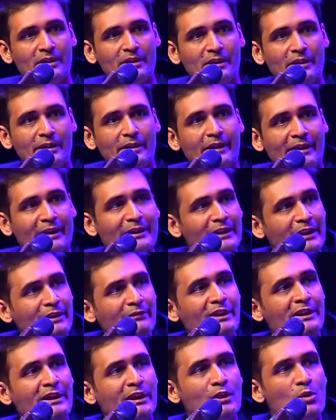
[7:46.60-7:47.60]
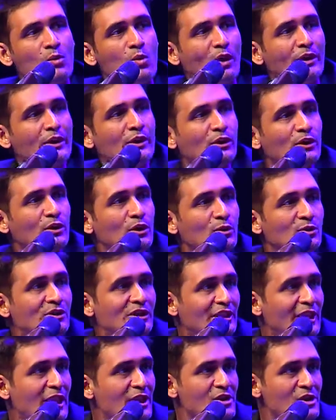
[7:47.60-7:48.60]
uh, in TV, they don't want you to lose
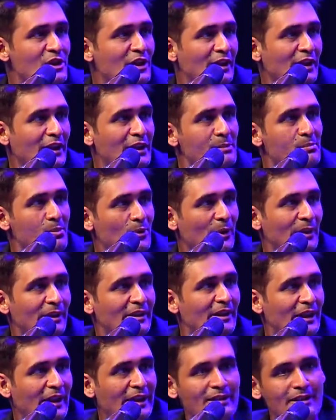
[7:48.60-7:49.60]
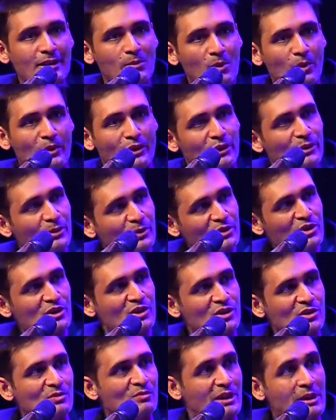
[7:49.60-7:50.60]
attention at any point and they want you to
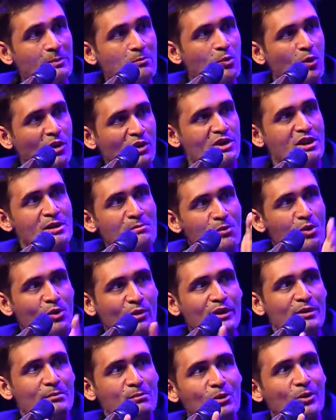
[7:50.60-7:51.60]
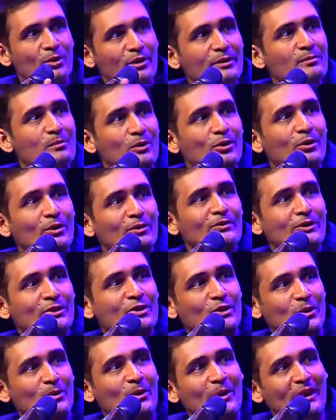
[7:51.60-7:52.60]
just keep watching more and more and more of the
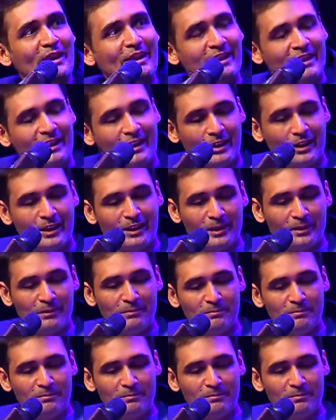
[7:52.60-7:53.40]
show. Uh,